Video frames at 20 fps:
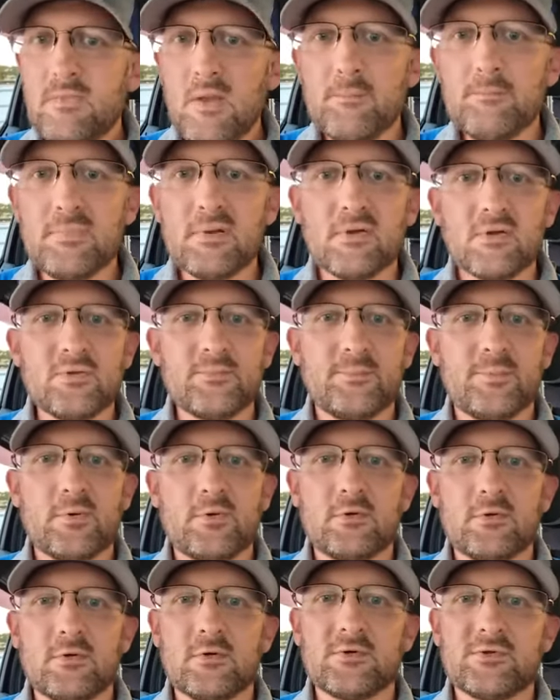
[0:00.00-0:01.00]
building
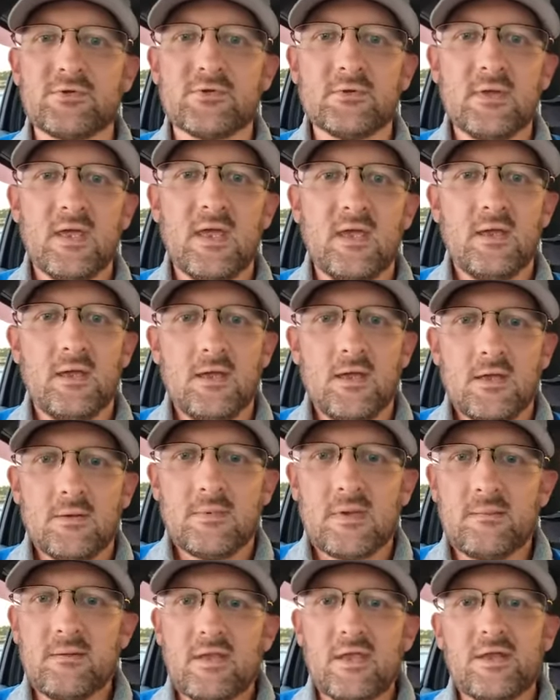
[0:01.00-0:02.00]
pools,
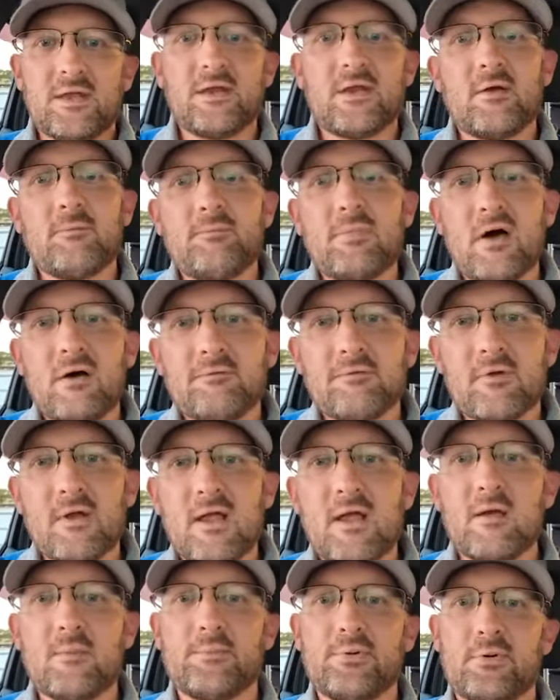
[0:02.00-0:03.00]
maybe getting an above
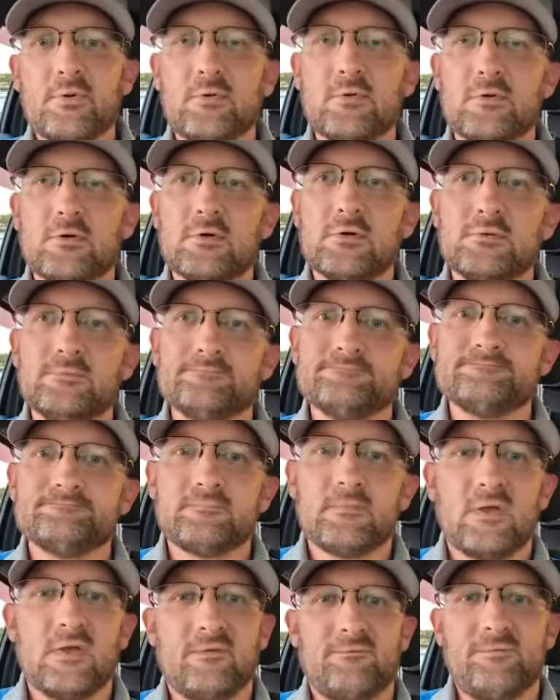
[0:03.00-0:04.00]
ground pool,
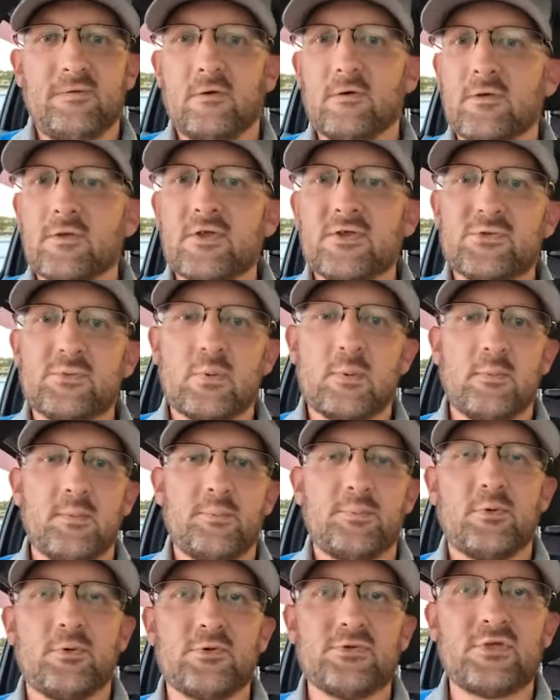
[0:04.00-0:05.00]
filling their swimming
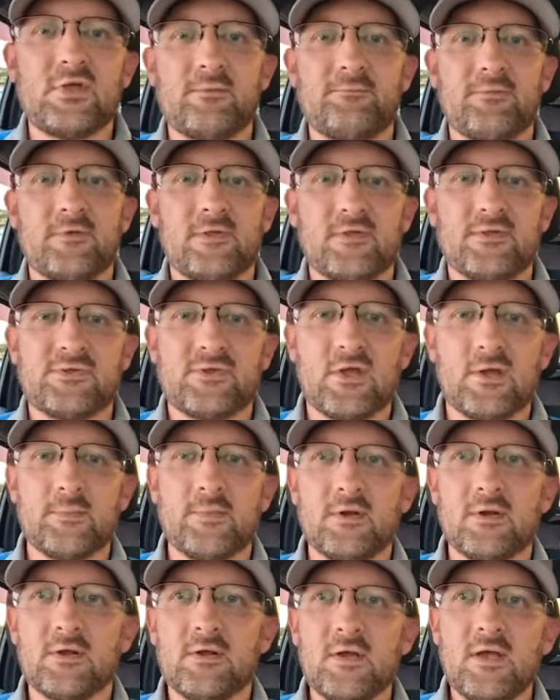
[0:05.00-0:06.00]
pools up for the
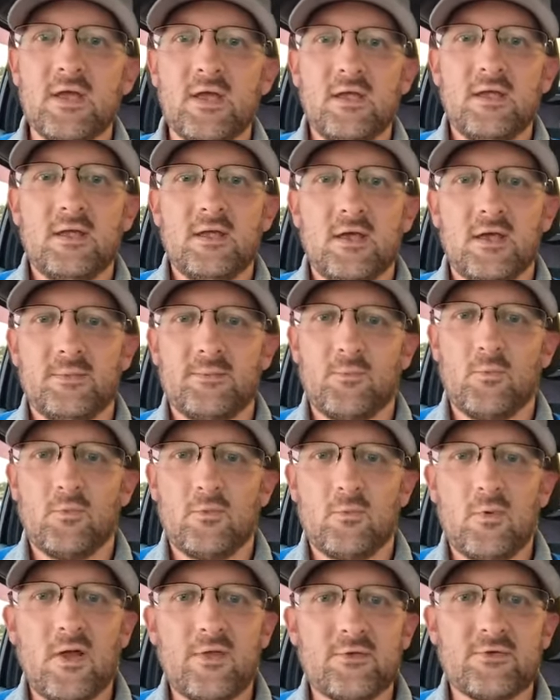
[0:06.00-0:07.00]
summer.
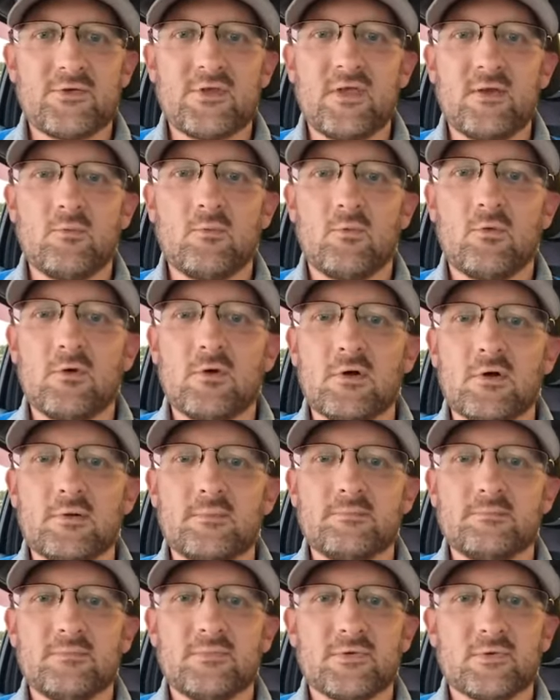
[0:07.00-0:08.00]
Weather's getting
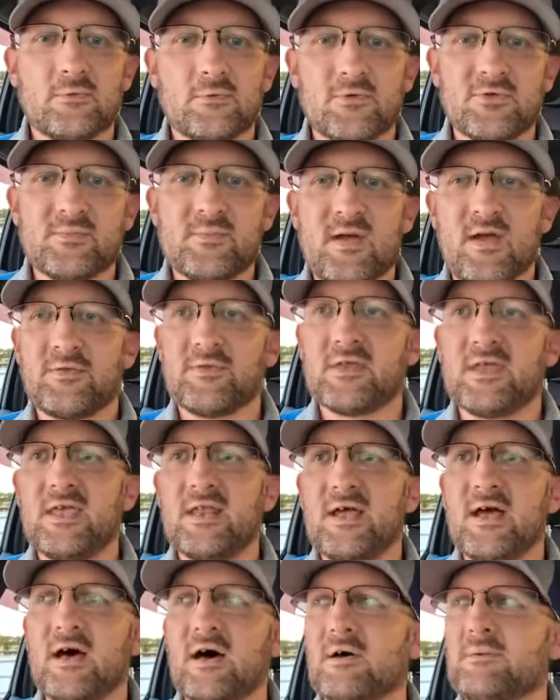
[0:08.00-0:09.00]
warm, school's about to get
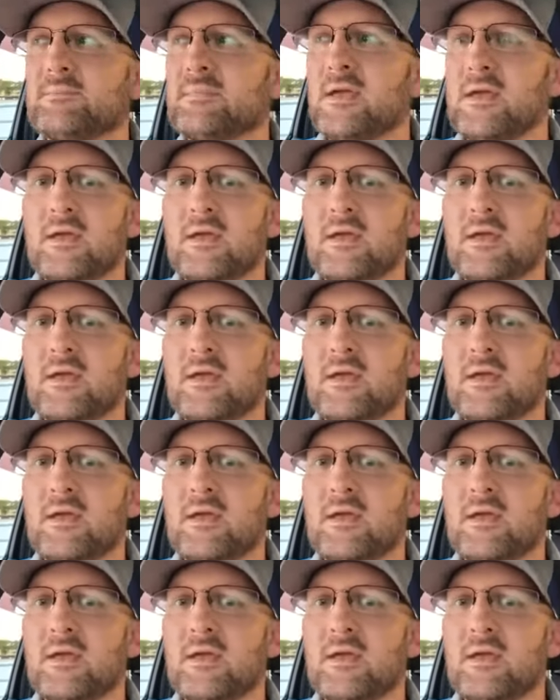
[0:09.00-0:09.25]
out.